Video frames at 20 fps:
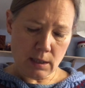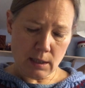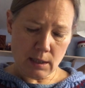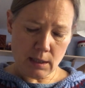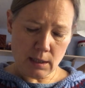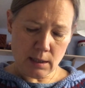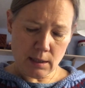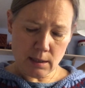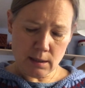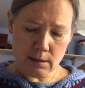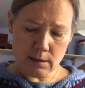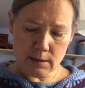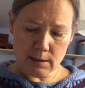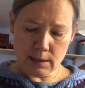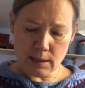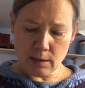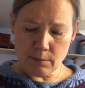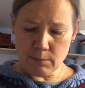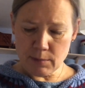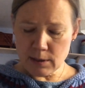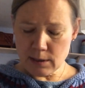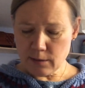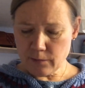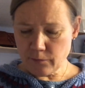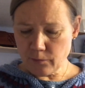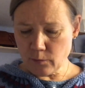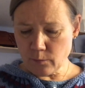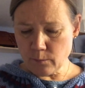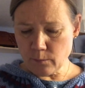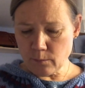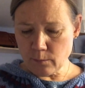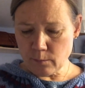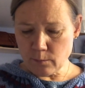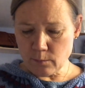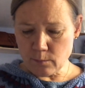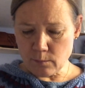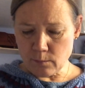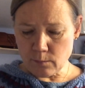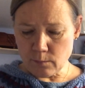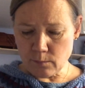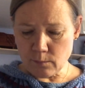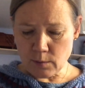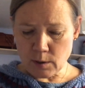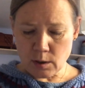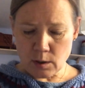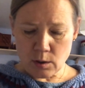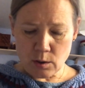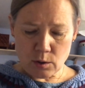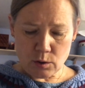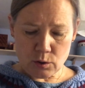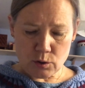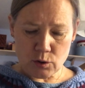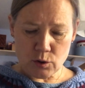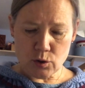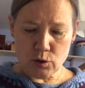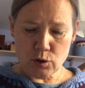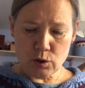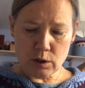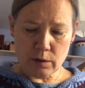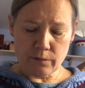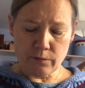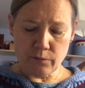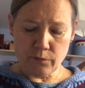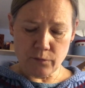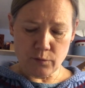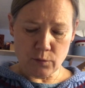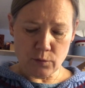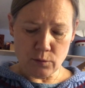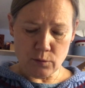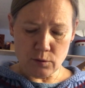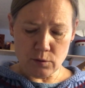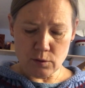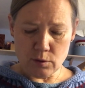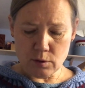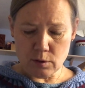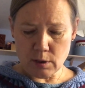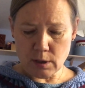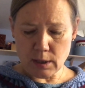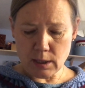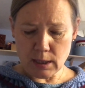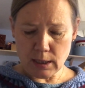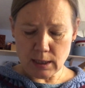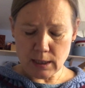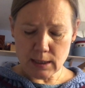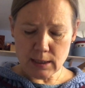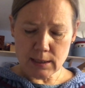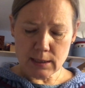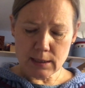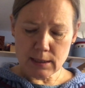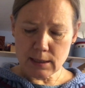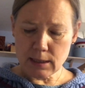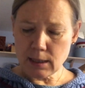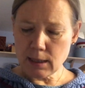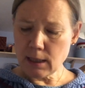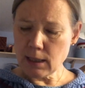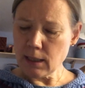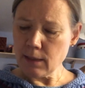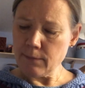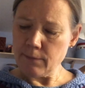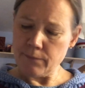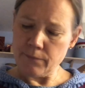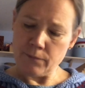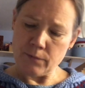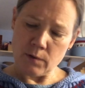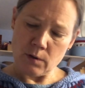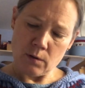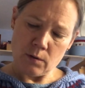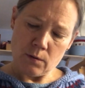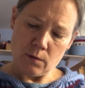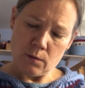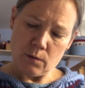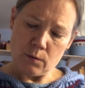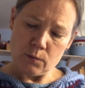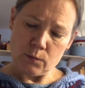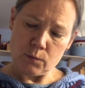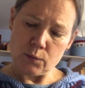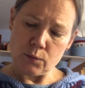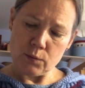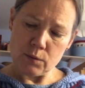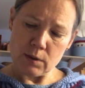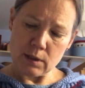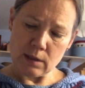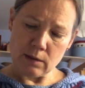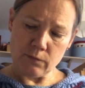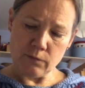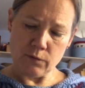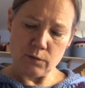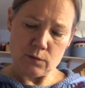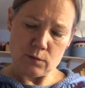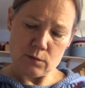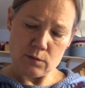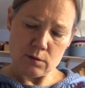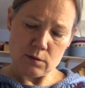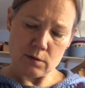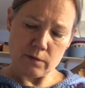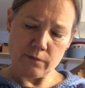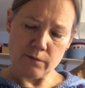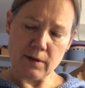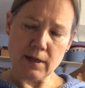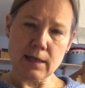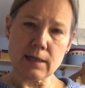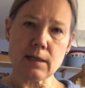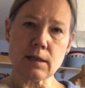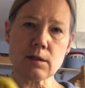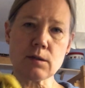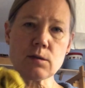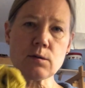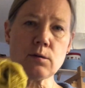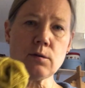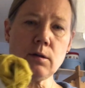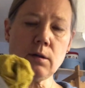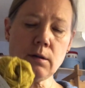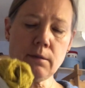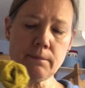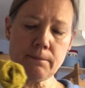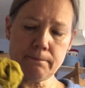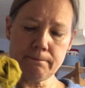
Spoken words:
and some is from Tusenfruds, I think it is the name. Tusenfruds Vardagsull.